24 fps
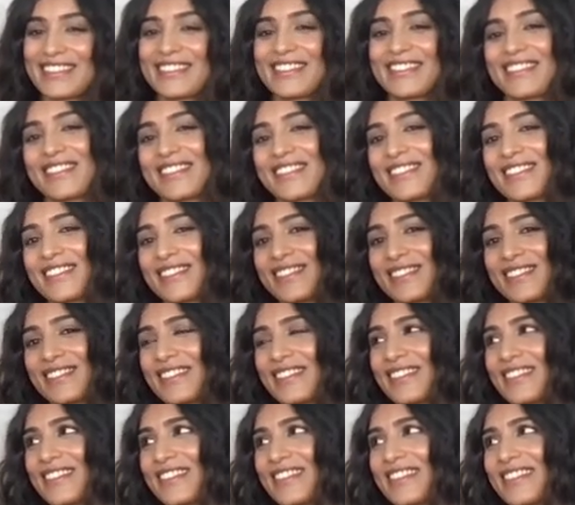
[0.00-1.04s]

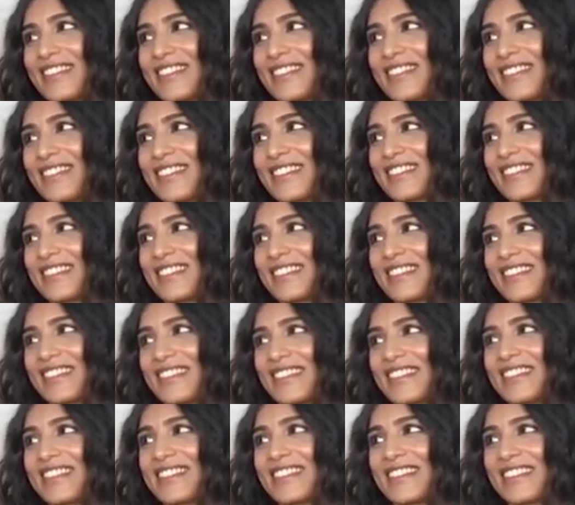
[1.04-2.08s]

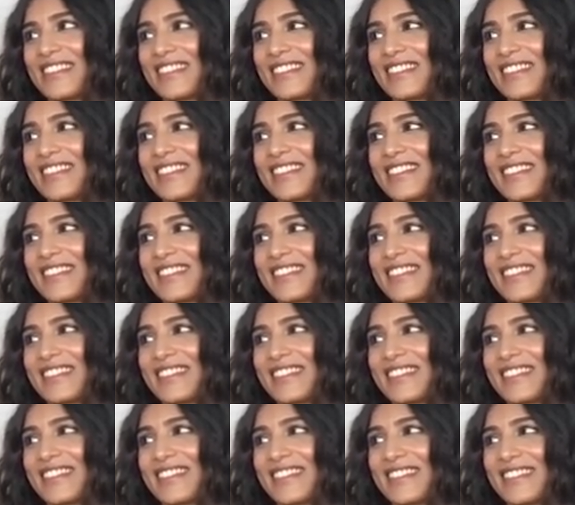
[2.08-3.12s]

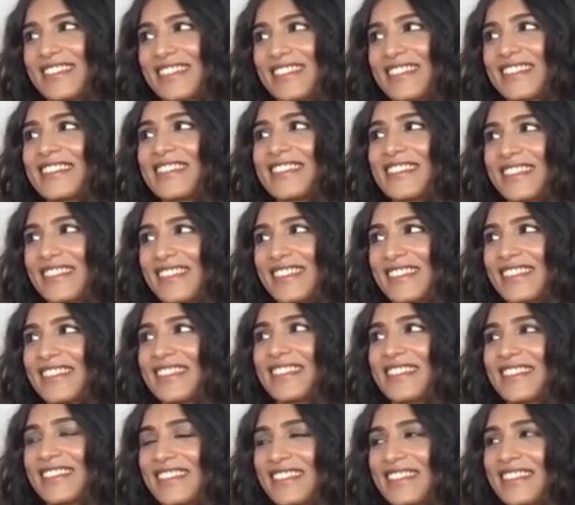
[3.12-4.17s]

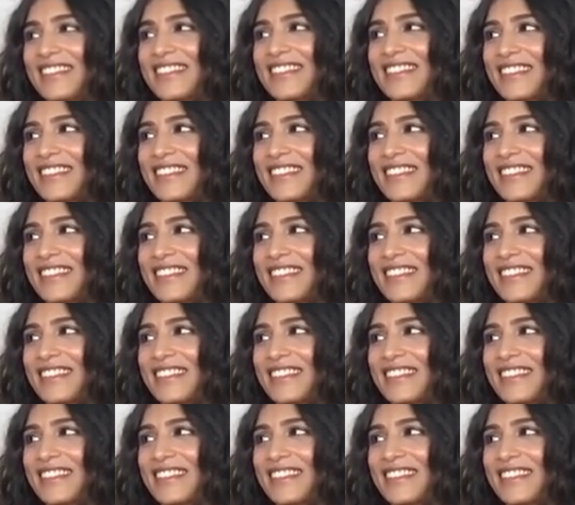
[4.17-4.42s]
This person isn't speaking.